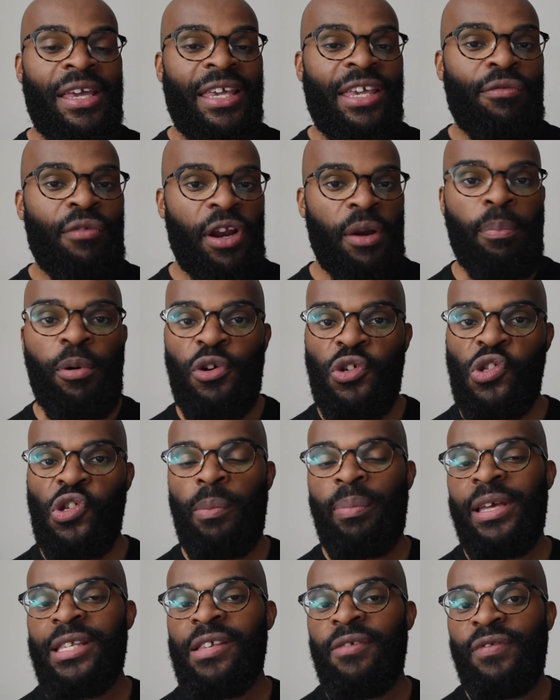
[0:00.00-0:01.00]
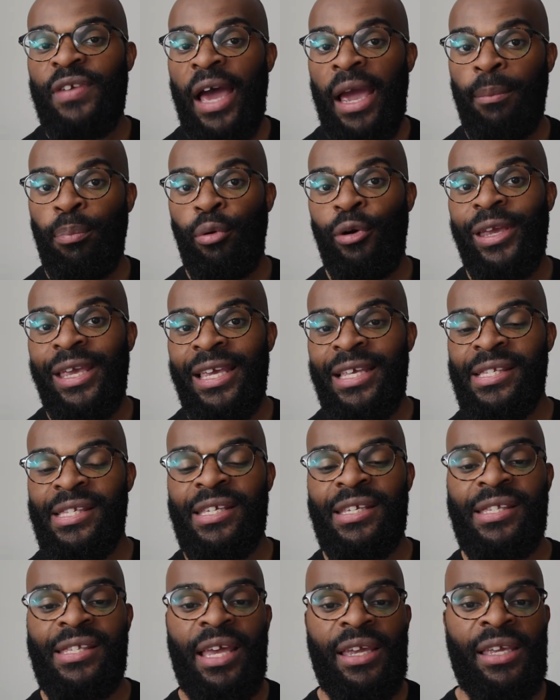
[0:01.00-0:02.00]
He ran a personal best of
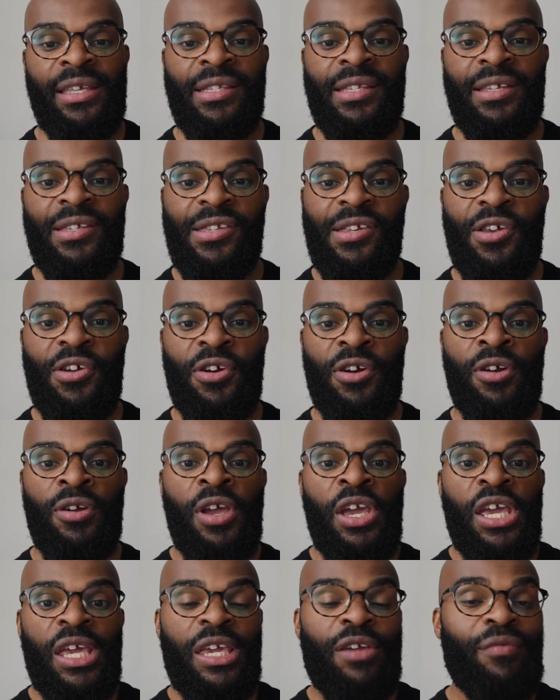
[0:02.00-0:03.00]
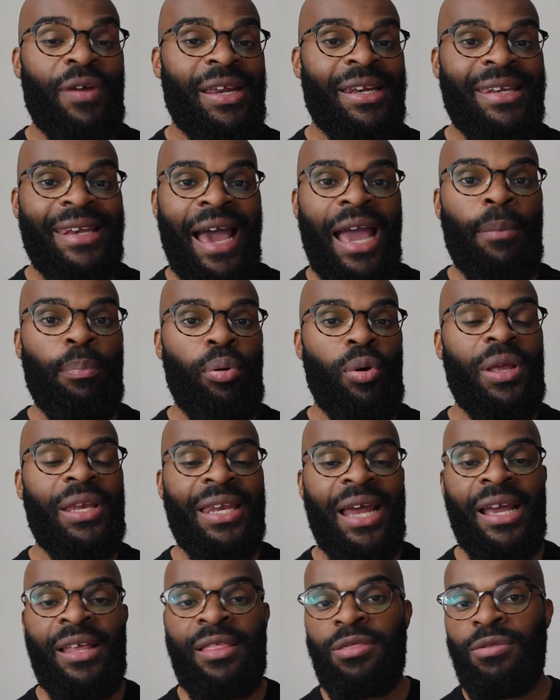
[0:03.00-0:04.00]
9.86 seconds this year. He ran
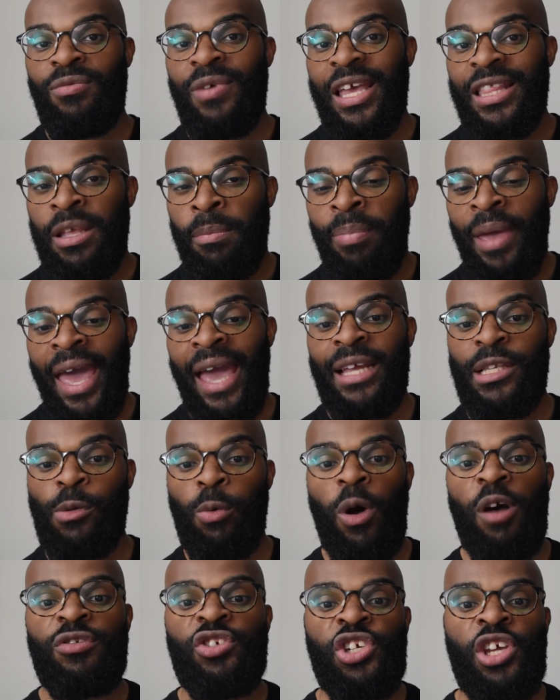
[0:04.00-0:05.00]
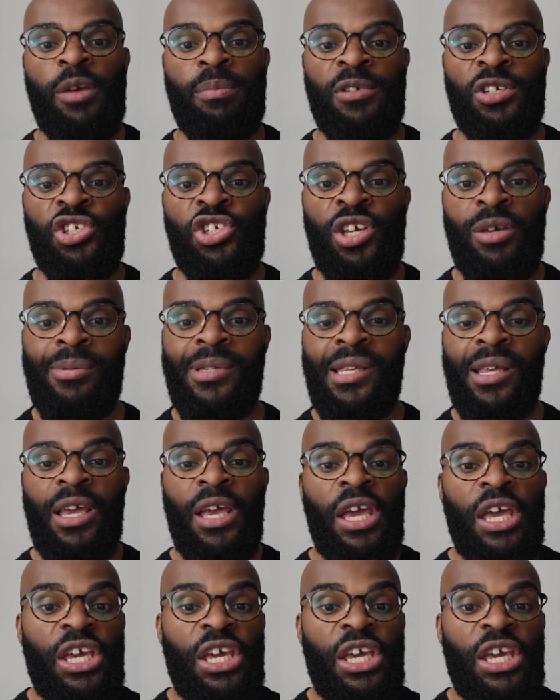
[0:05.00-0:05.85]
9.93 at the Pac-12 Championships.